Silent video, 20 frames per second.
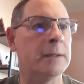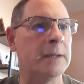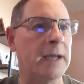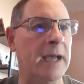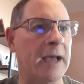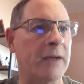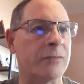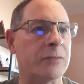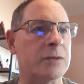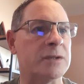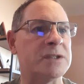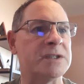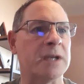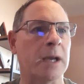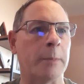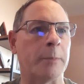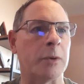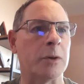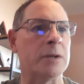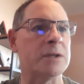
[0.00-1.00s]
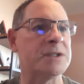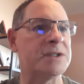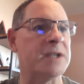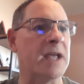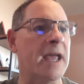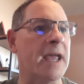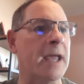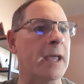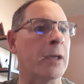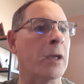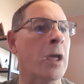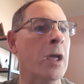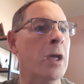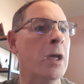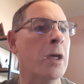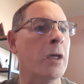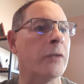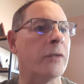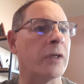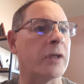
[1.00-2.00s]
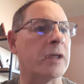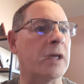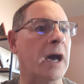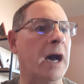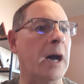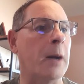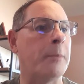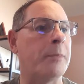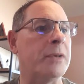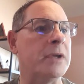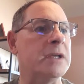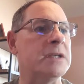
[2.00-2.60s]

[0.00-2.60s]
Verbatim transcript: after supper, saying, The cup